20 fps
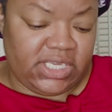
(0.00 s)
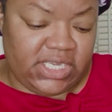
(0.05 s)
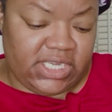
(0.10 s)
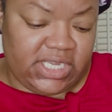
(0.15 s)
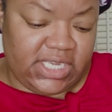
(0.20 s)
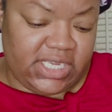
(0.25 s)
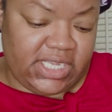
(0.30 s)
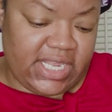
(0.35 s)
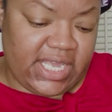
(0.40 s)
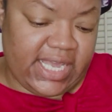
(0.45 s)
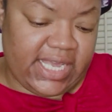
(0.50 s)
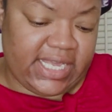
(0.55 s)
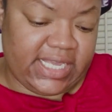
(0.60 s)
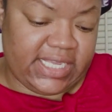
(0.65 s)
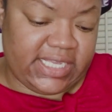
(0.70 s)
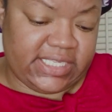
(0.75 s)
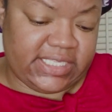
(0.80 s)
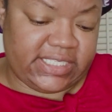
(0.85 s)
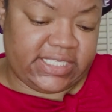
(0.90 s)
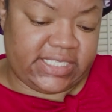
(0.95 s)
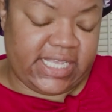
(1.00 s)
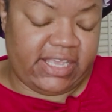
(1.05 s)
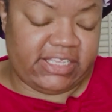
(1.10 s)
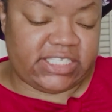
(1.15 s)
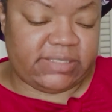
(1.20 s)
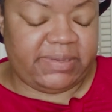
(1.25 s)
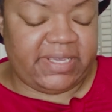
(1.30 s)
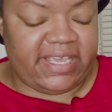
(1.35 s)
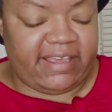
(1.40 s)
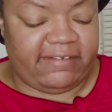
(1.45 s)
It has
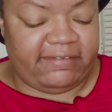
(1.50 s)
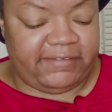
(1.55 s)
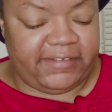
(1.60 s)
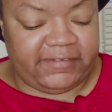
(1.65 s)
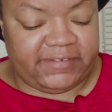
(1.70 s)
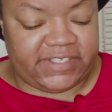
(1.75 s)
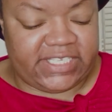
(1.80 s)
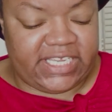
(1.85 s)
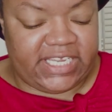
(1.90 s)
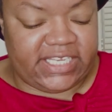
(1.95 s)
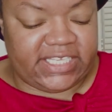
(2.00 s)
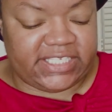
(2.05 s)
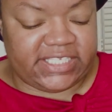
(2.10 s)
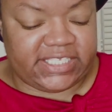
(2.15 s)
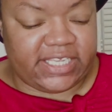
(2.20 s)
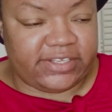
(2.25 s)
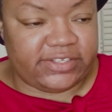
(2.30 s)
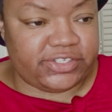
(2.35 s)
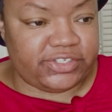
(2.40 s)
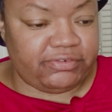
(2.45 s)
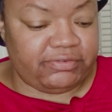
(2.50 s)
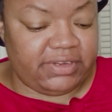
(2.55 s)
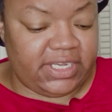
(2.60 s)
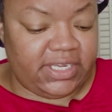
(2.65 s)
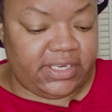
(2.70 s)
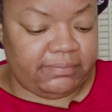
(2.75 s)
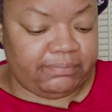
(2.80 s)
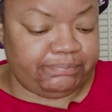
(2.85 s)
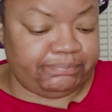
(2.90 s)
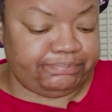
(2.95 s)
SPF 15
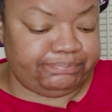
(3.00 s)
sunscreen.